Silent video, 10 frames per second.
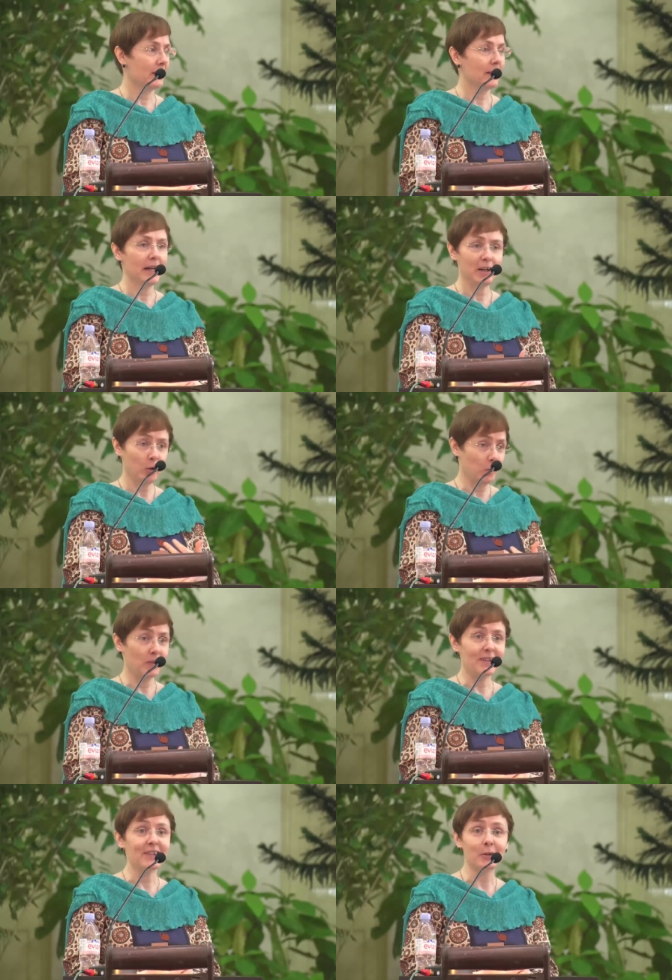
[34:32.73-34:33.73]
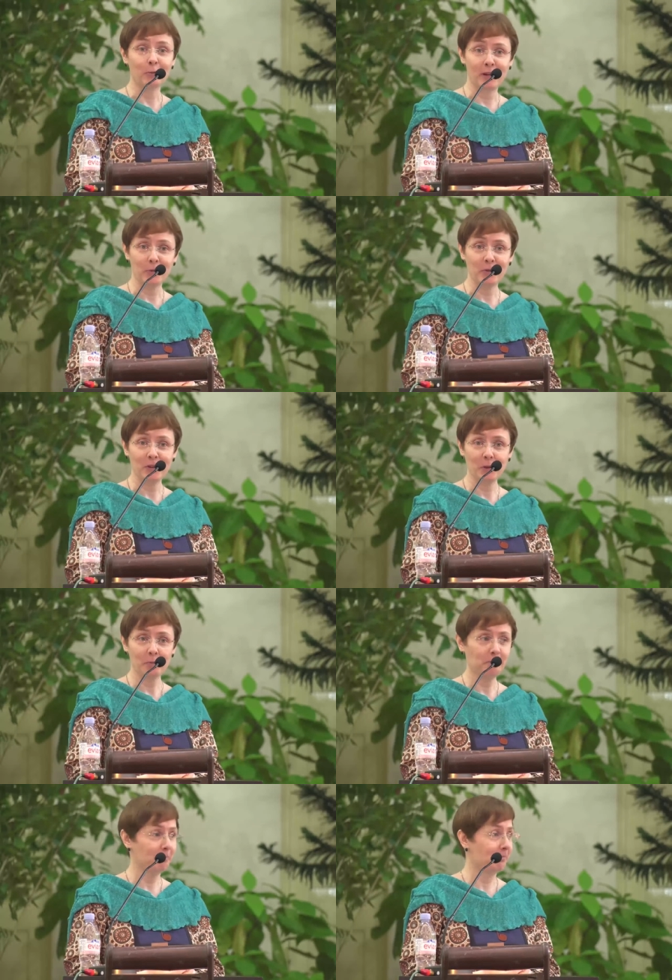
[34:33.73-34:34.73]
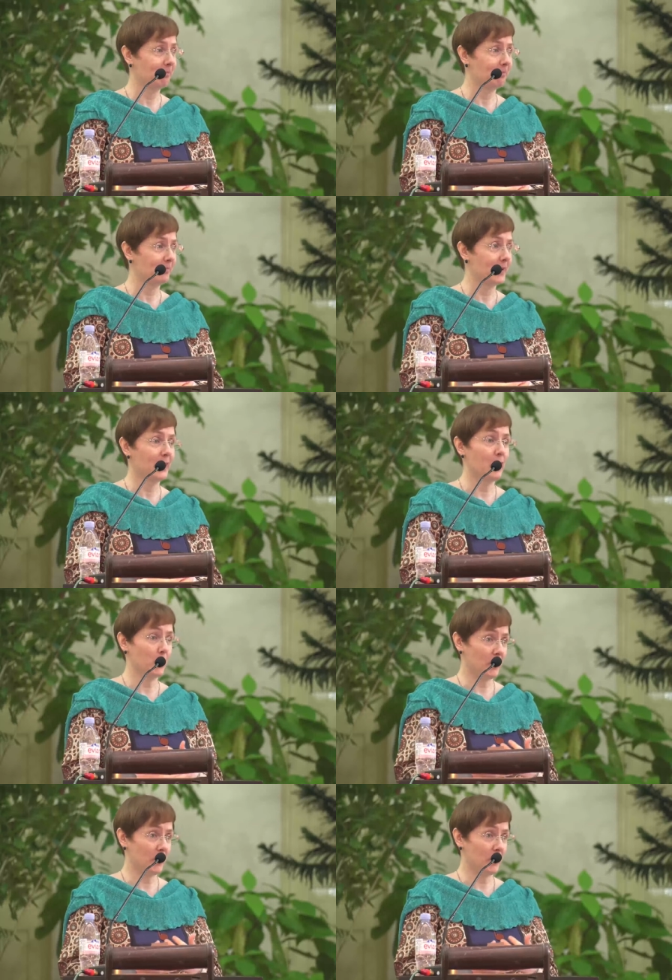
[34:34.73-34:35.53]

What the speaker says: I hope this is all right with you. Not